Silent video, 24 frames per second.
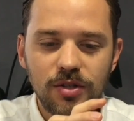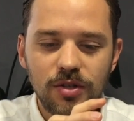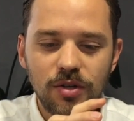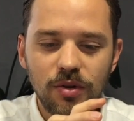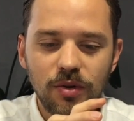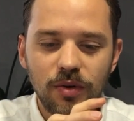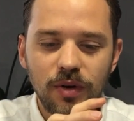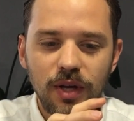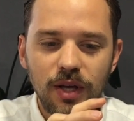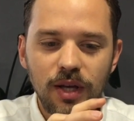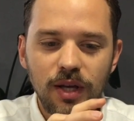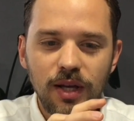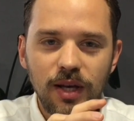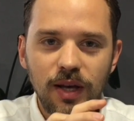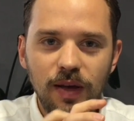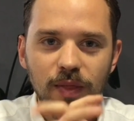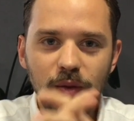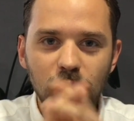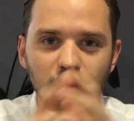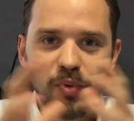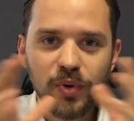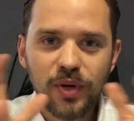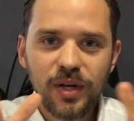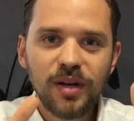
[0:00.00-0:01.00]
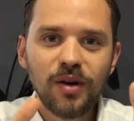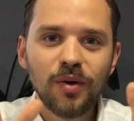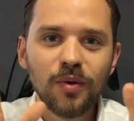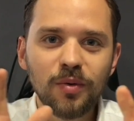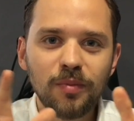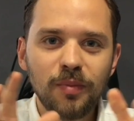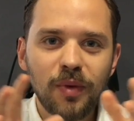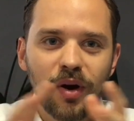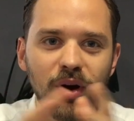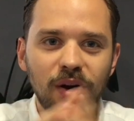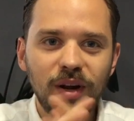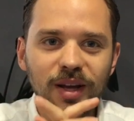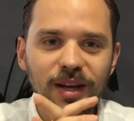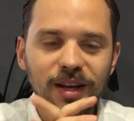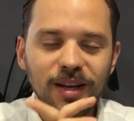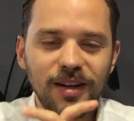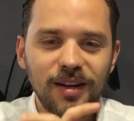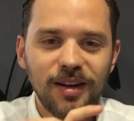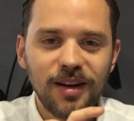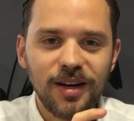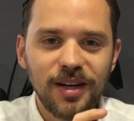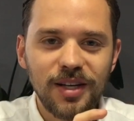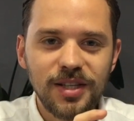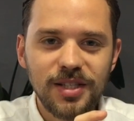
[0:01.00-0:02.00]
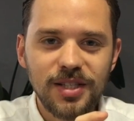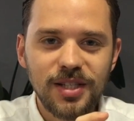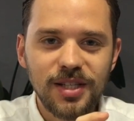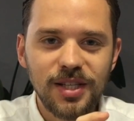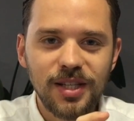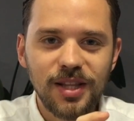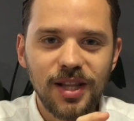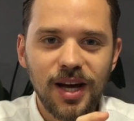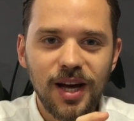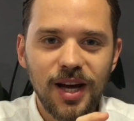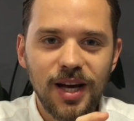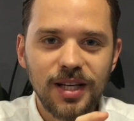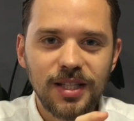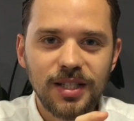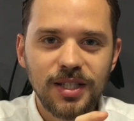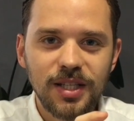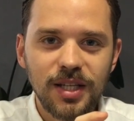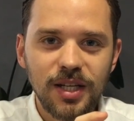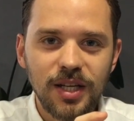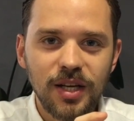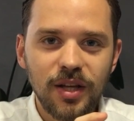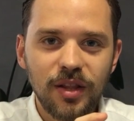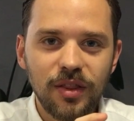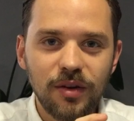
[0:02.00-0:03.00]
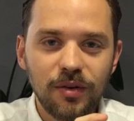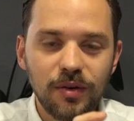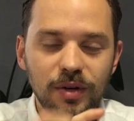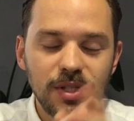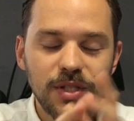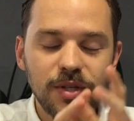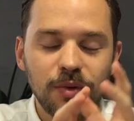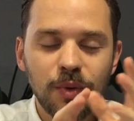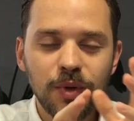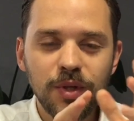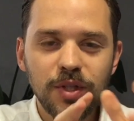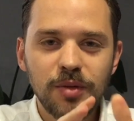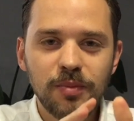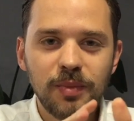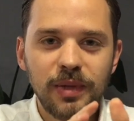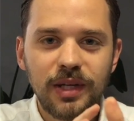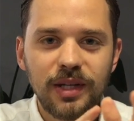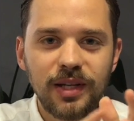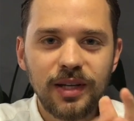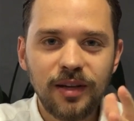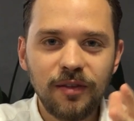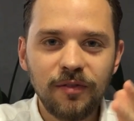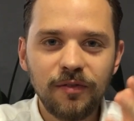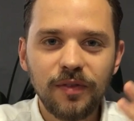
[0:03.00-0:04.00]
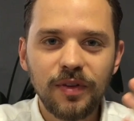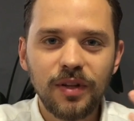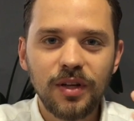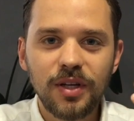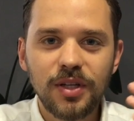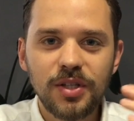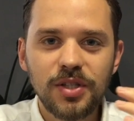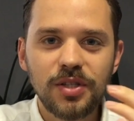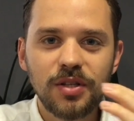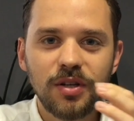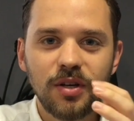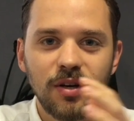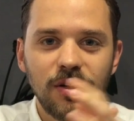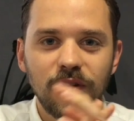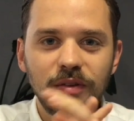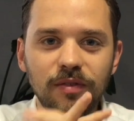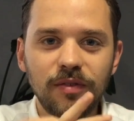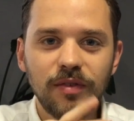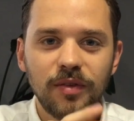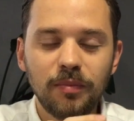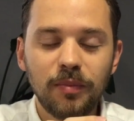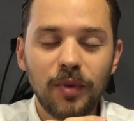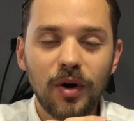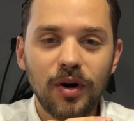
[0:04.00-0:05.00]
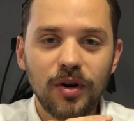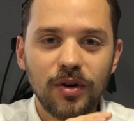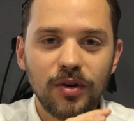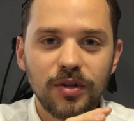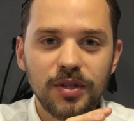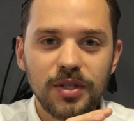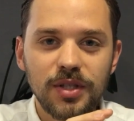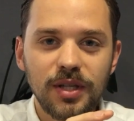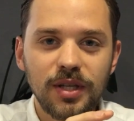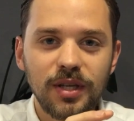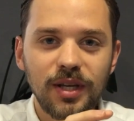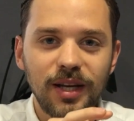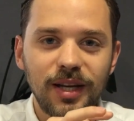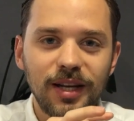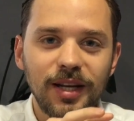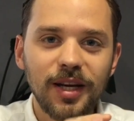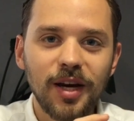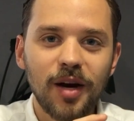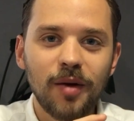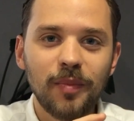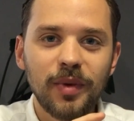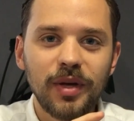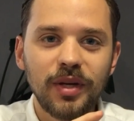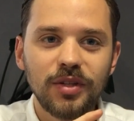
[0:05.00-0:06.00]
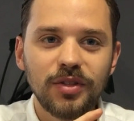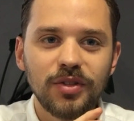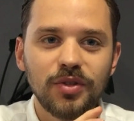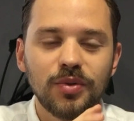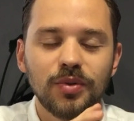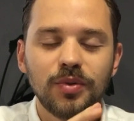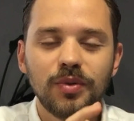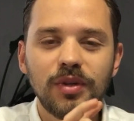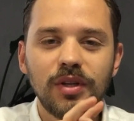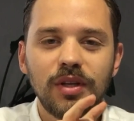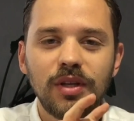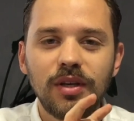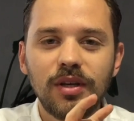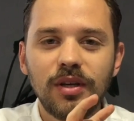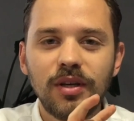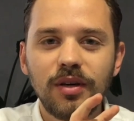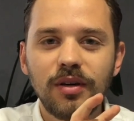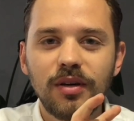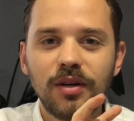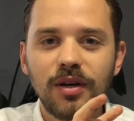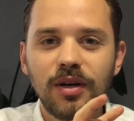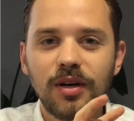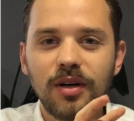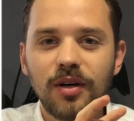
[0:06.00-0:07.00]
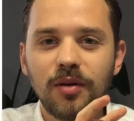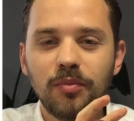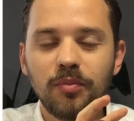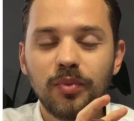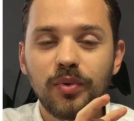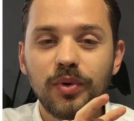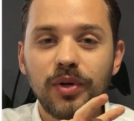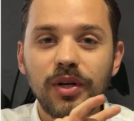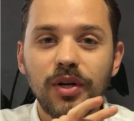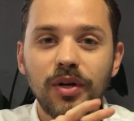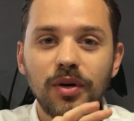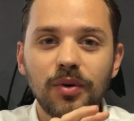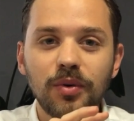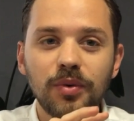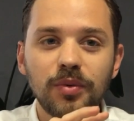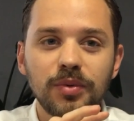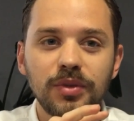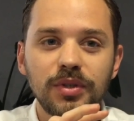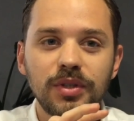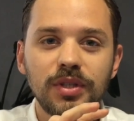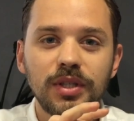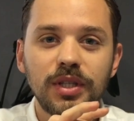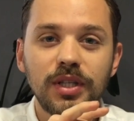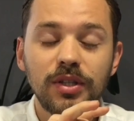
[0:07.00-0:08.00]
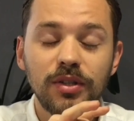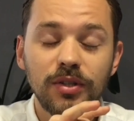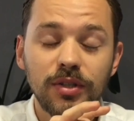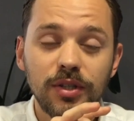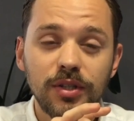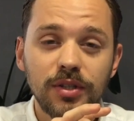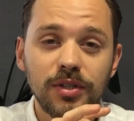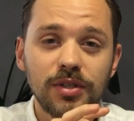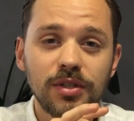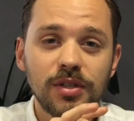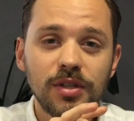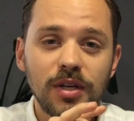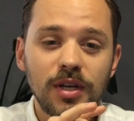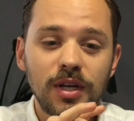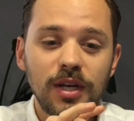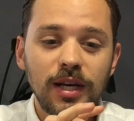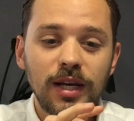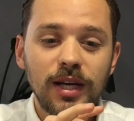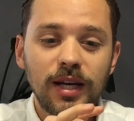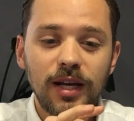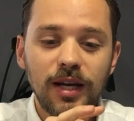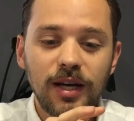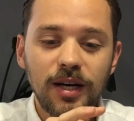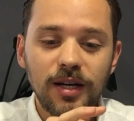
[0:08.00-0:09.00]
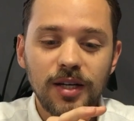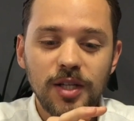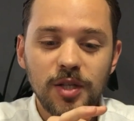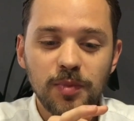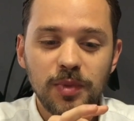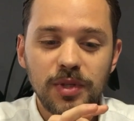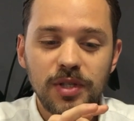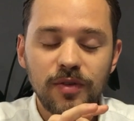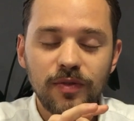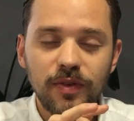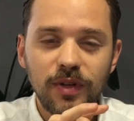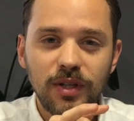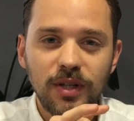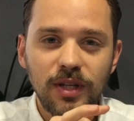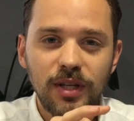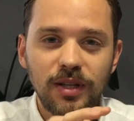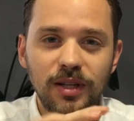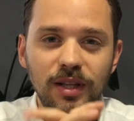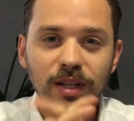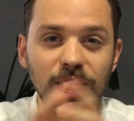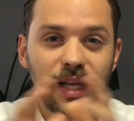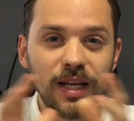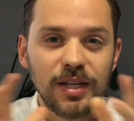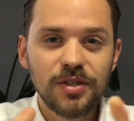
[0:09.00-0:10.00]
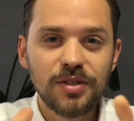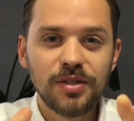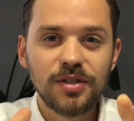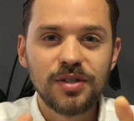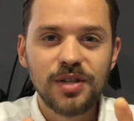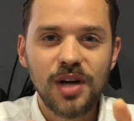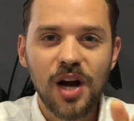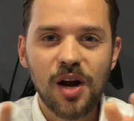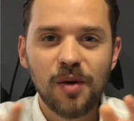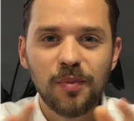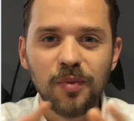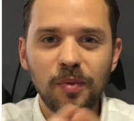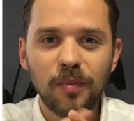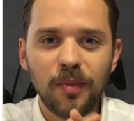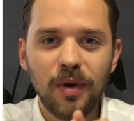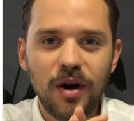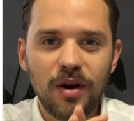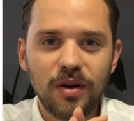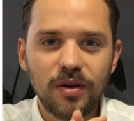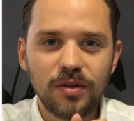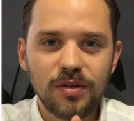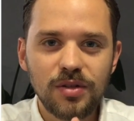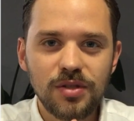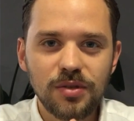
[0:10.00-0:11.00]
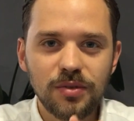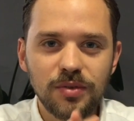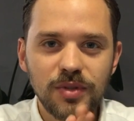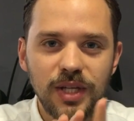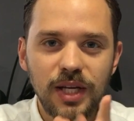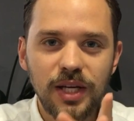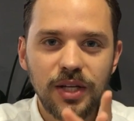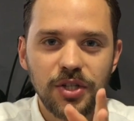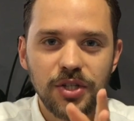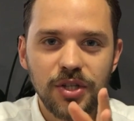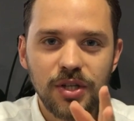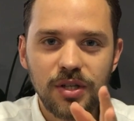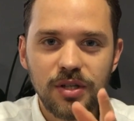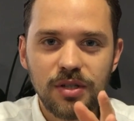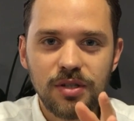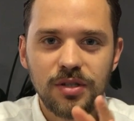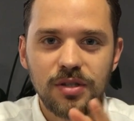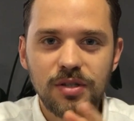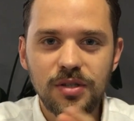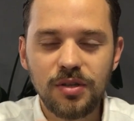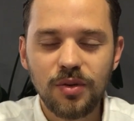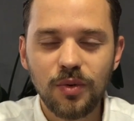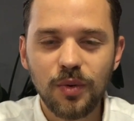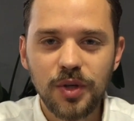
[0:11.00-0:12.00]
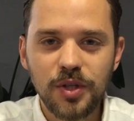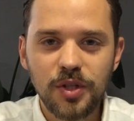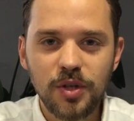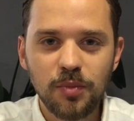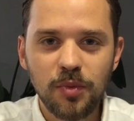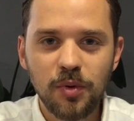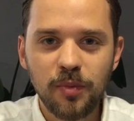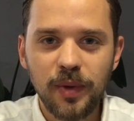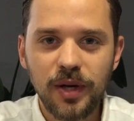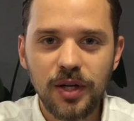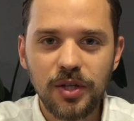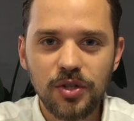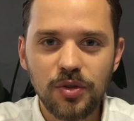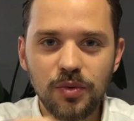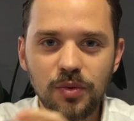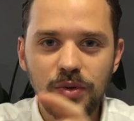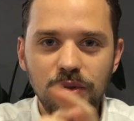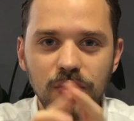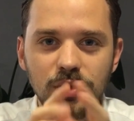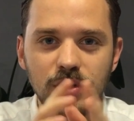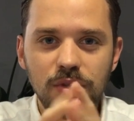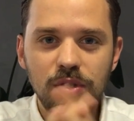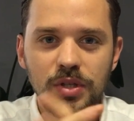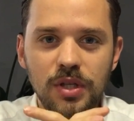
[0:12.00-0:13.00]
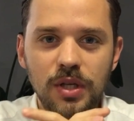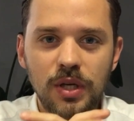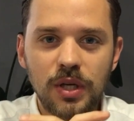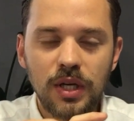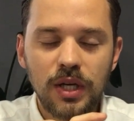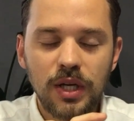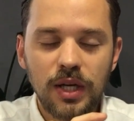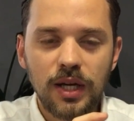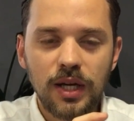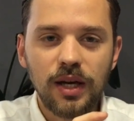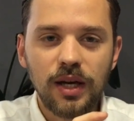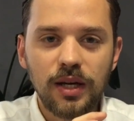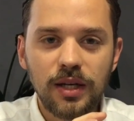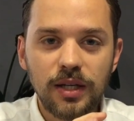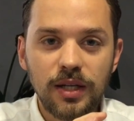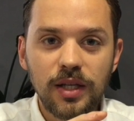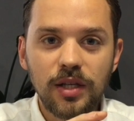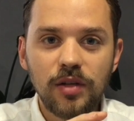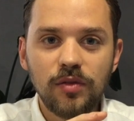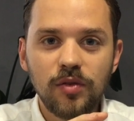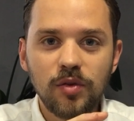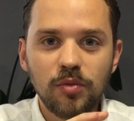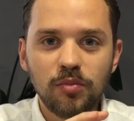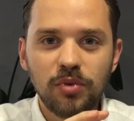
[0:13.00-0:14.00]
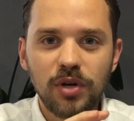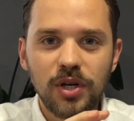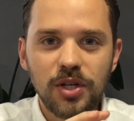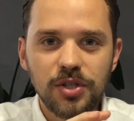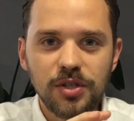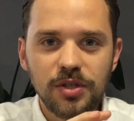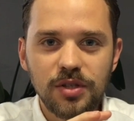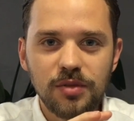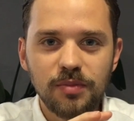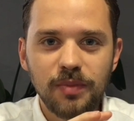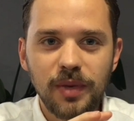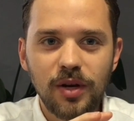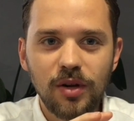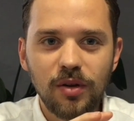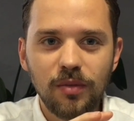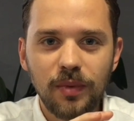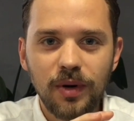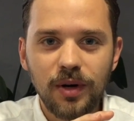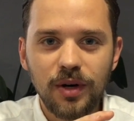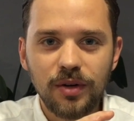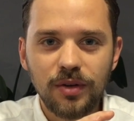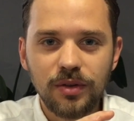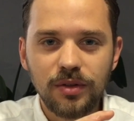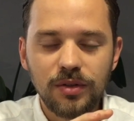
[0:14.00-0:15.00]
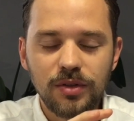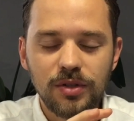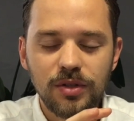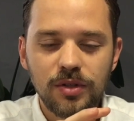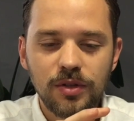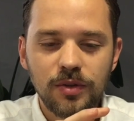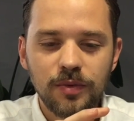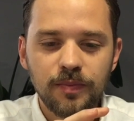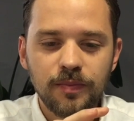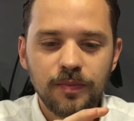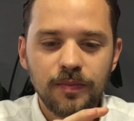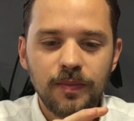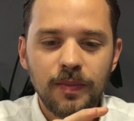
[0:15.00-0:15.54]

So in the pre-owned market, I see that there is going to be an influx of models incoming to the uh, pre-owned dealers, uh, specifically the less desirable models, so Datejusts, Oyster Perpetuals, and even precious metal models.